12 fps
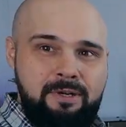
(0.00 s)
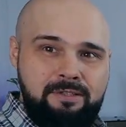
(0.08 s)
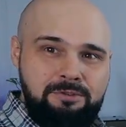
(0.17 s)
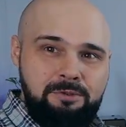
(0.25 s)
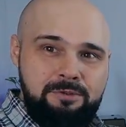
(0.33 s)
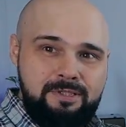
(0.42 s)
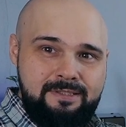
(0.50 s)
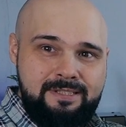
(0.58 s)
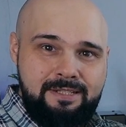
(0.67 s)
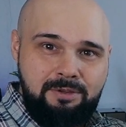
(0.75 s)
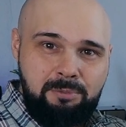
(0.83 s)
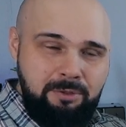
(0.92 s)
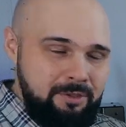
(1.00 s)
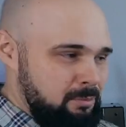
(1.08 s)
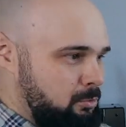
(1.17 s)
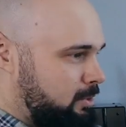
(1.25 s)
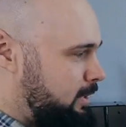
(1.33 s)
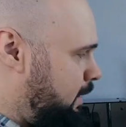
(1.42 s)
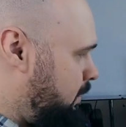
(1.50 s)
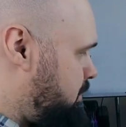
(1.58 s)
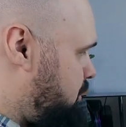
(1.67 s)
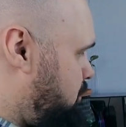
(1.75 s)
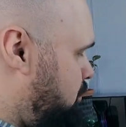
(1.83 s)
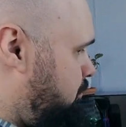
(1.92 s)
what I'll do is I'll save up a little more and I'll
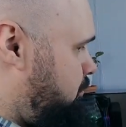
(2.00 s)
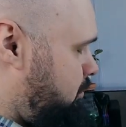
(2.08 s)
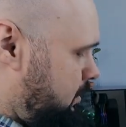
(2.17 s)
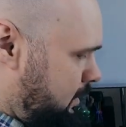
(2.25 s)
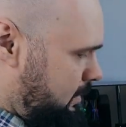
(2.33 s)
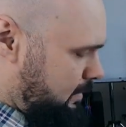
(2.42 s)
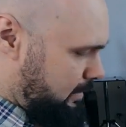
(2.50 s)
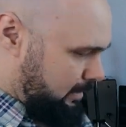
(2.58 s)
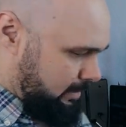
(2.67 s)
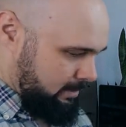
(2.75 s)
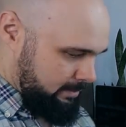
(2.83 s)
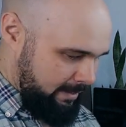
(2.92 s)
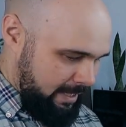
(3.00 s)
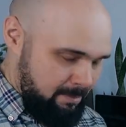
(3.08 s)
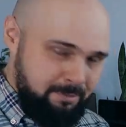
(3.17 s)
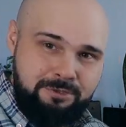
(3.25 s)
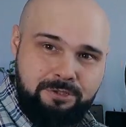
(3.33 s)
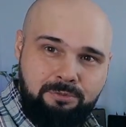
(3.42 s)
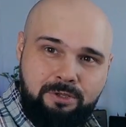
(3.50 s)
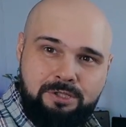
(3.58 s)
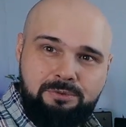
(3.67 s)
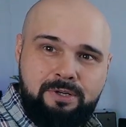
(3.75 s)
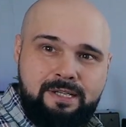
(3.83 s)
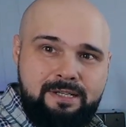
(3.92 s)
just go for the Aperture
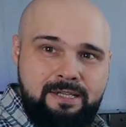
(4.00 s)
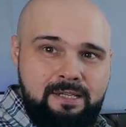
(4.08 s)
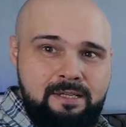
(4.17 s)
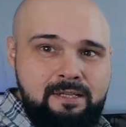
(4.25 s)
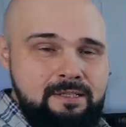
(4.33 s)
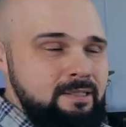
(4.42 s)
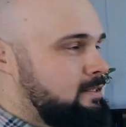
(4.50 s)
120D